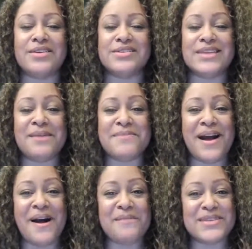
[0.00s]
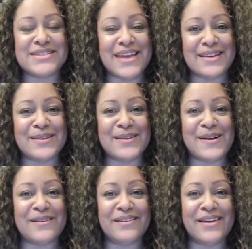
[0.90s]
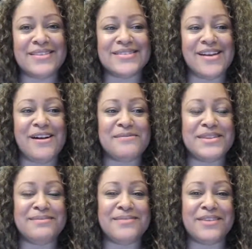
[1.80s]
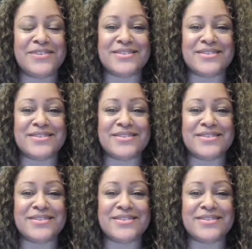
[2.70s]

Some call me technikole, others call me the Metaverse